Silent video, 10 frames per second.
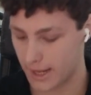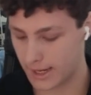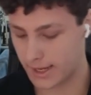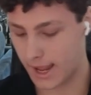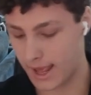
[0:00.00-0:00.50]

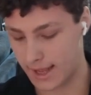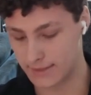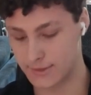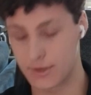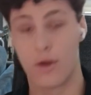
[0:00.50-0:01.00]
it
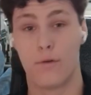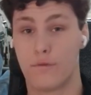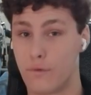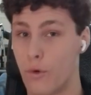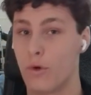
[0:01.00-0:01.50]
has
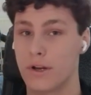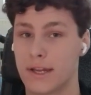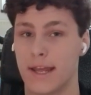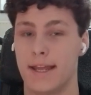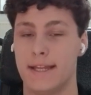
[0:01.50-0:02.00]

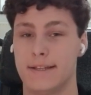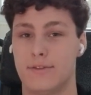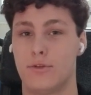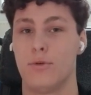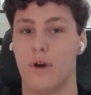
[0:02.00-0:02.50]
4K
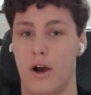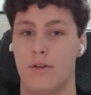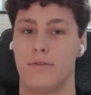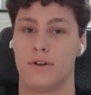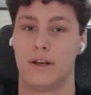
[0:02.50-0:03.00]

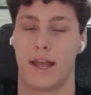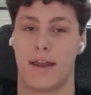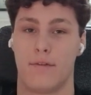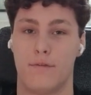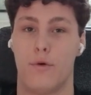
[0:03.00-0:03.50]

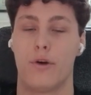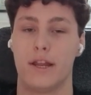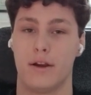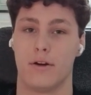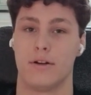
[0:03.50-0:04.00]

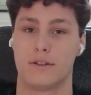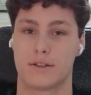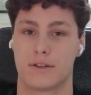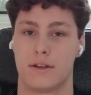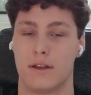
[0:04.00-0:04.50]
240 hertz.